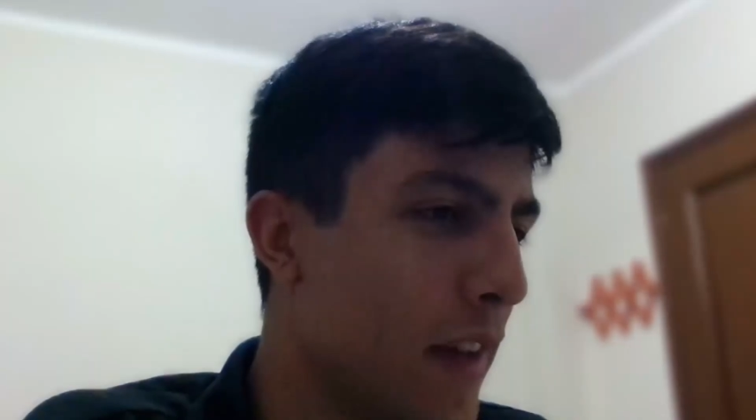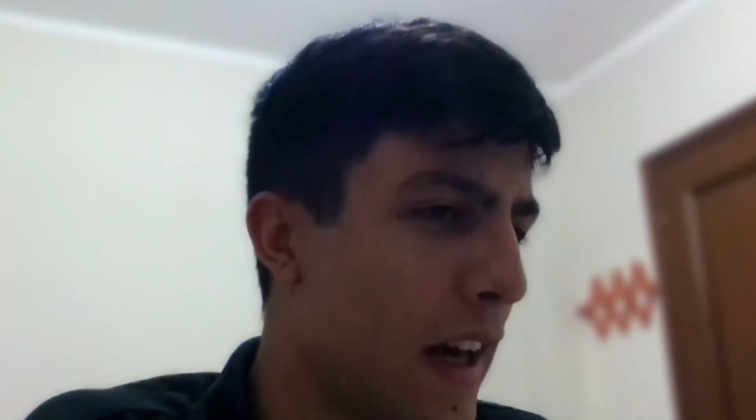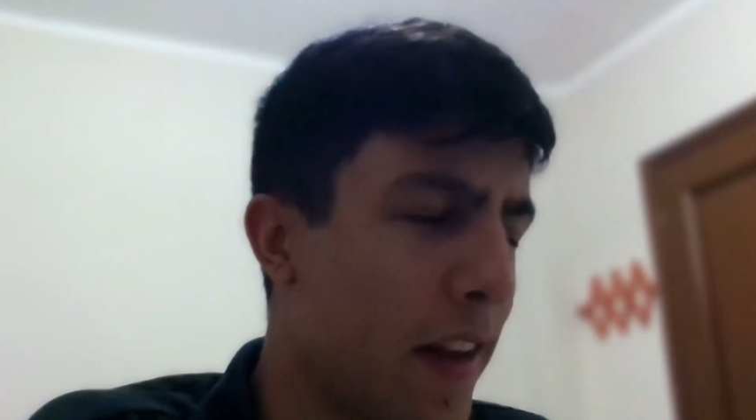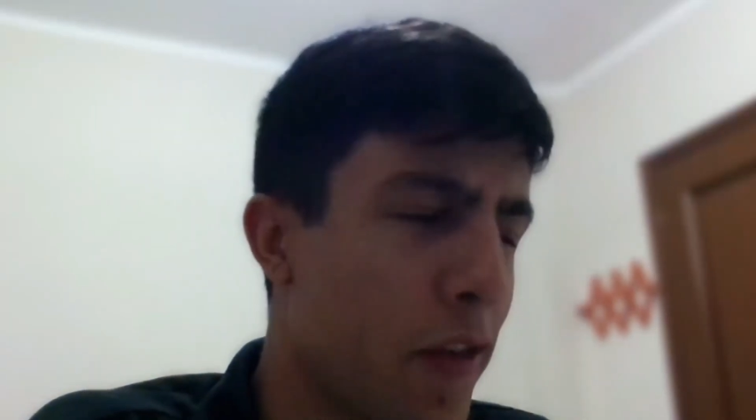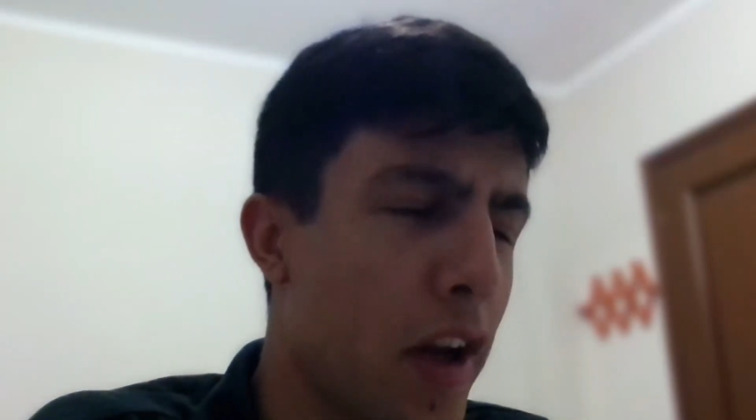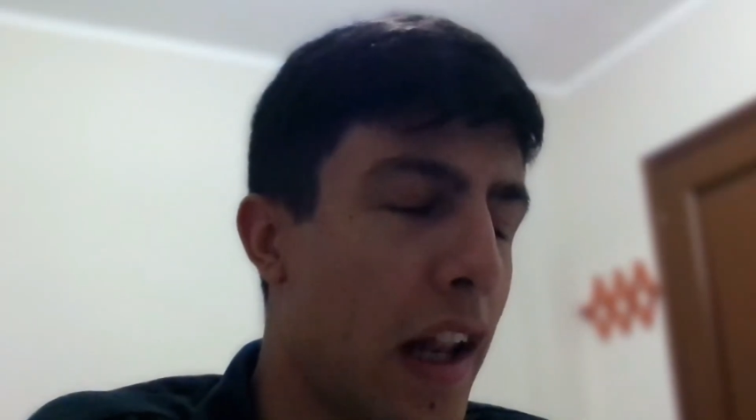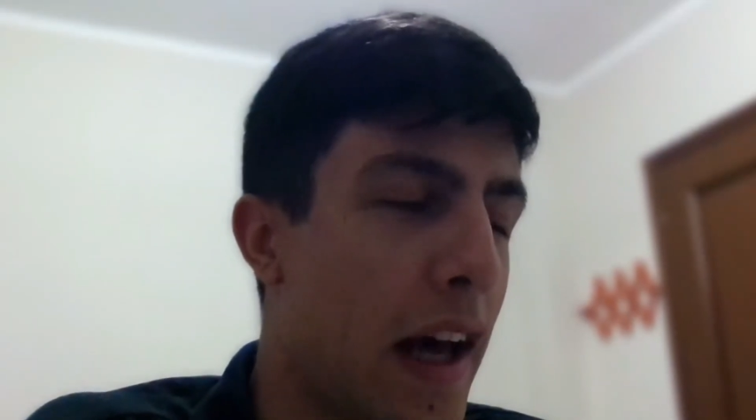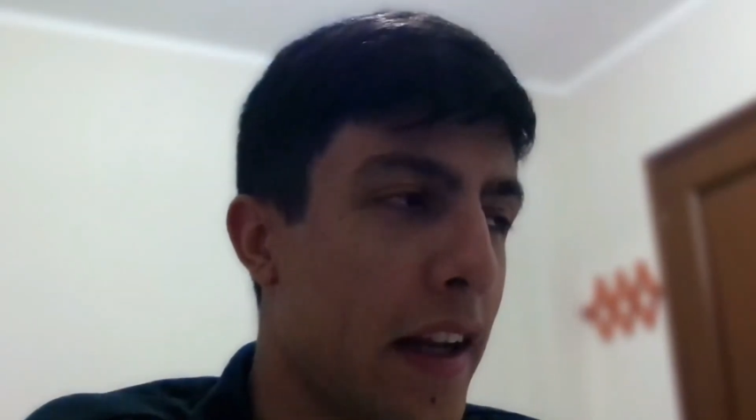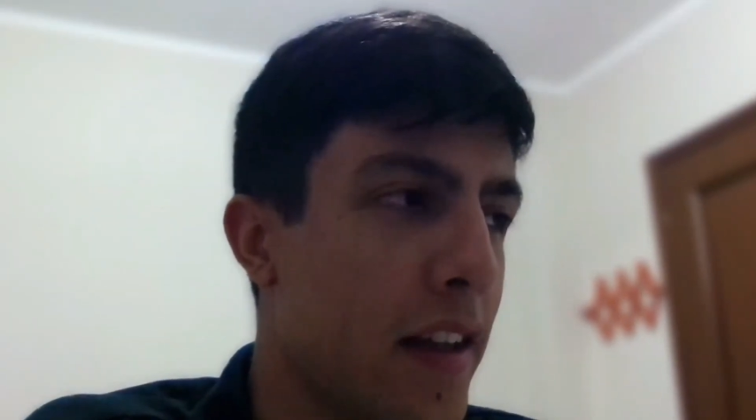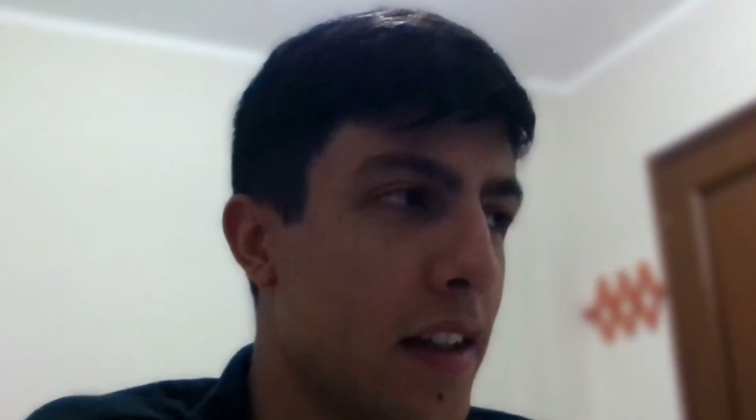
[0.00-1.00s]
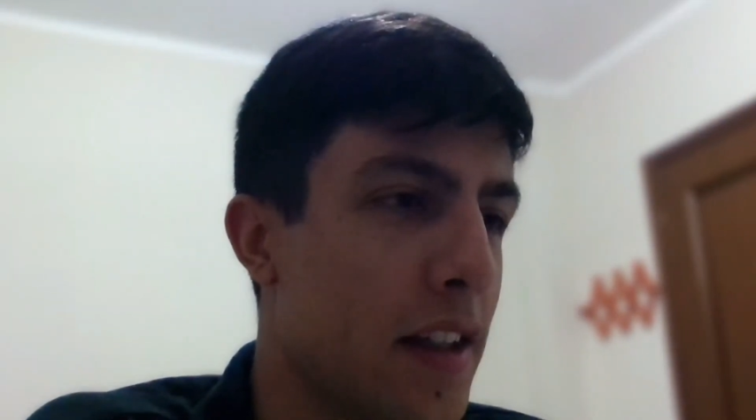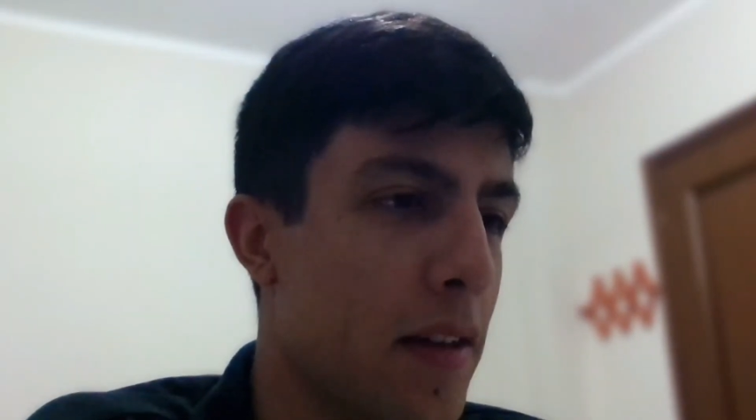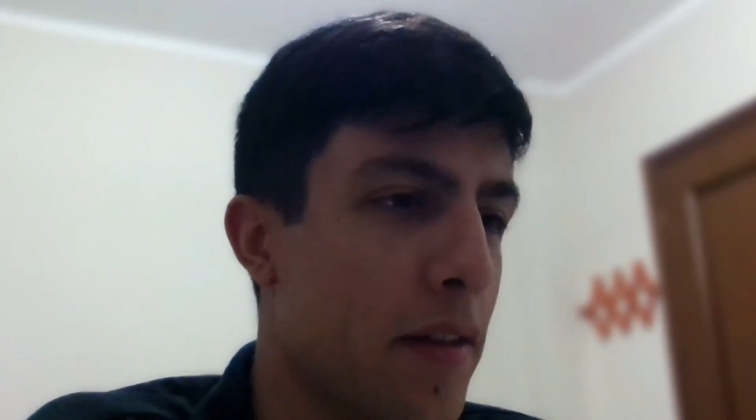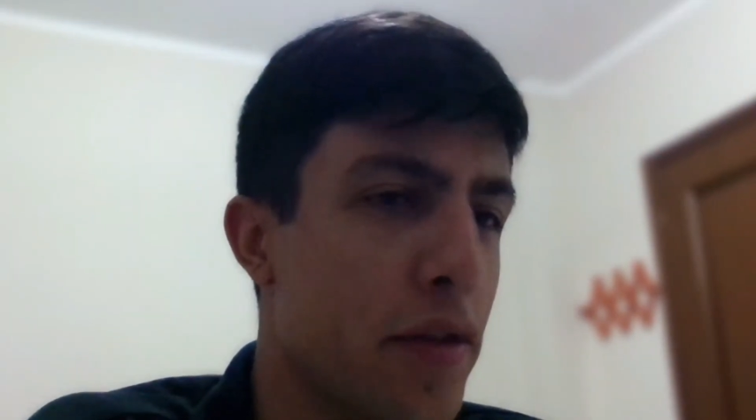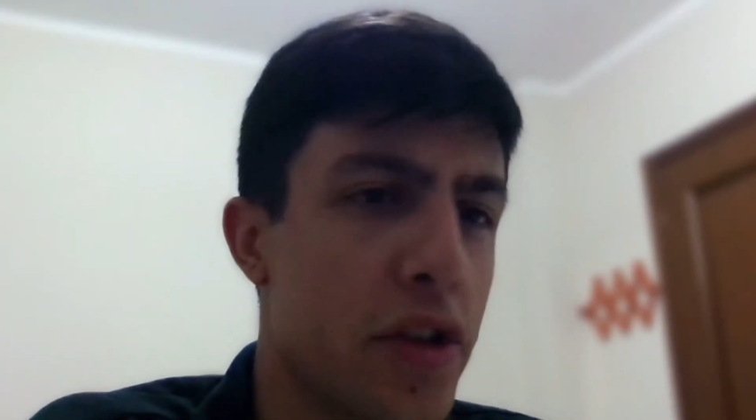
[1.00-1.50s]
I really liked
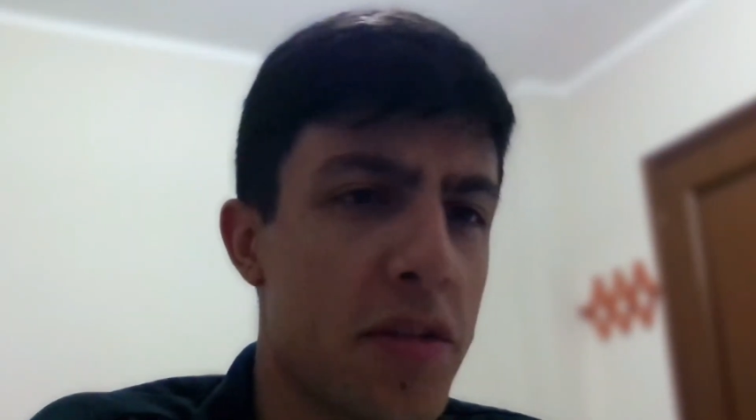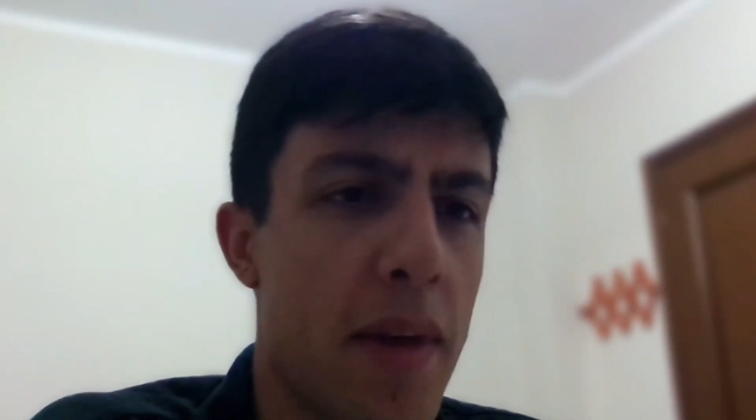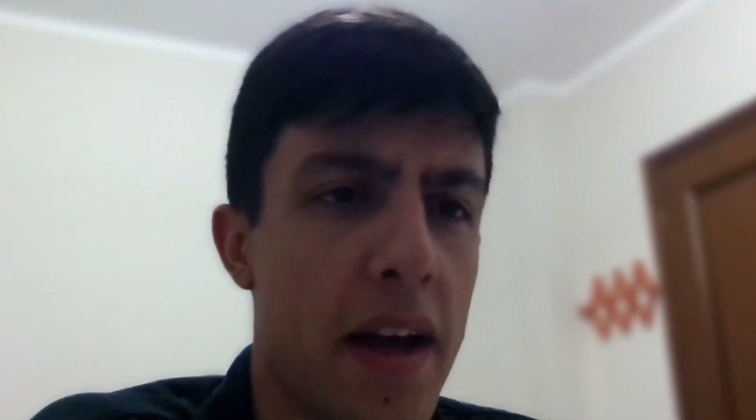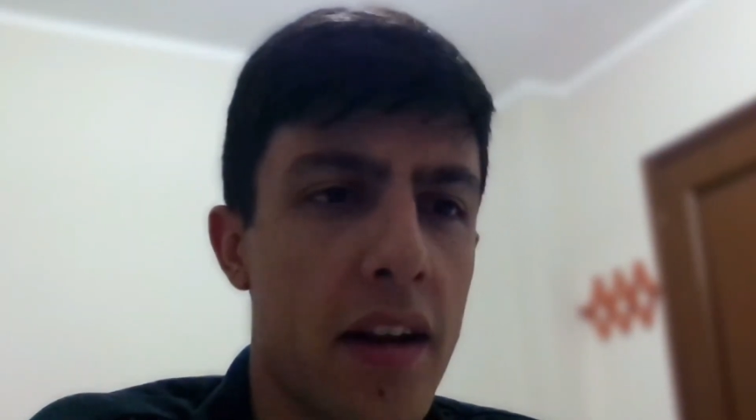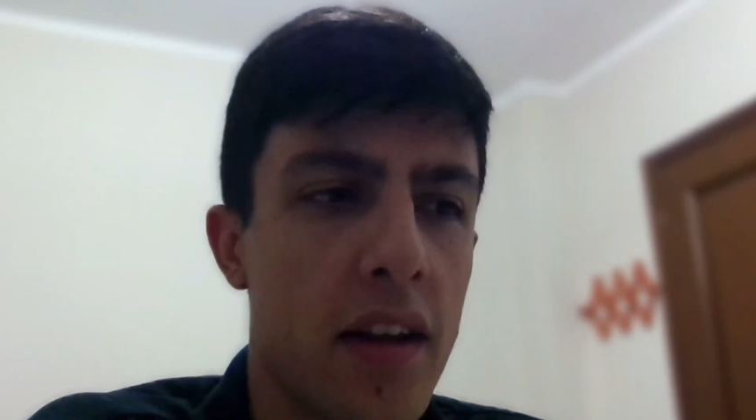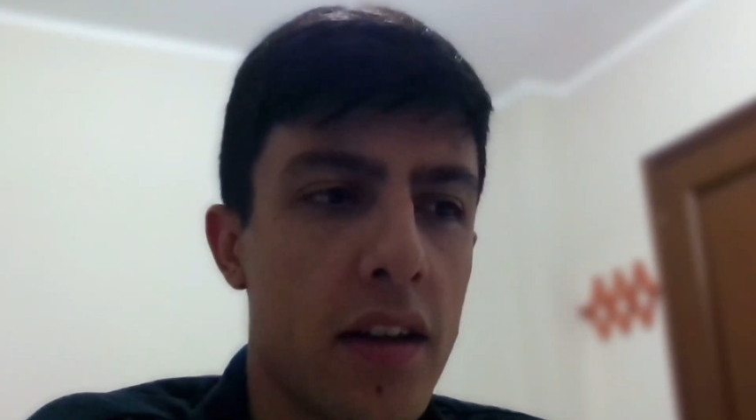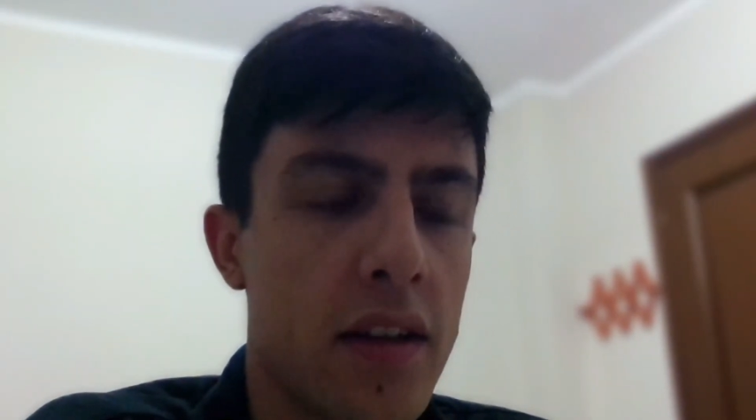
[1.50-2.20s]
First Man.